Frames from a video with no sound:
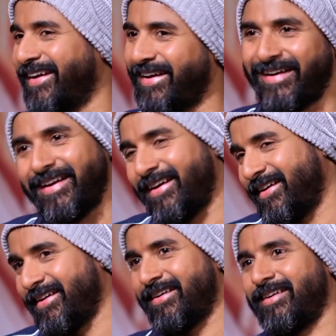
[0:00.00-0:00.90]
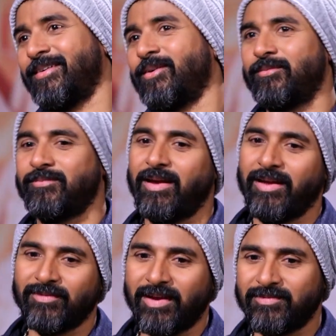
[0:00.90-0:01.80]
yeah.
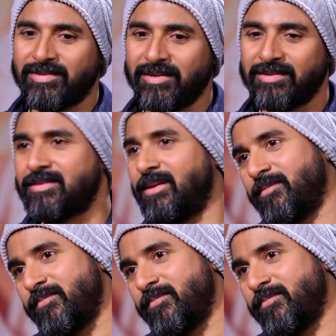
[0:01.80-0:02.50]
I've seen his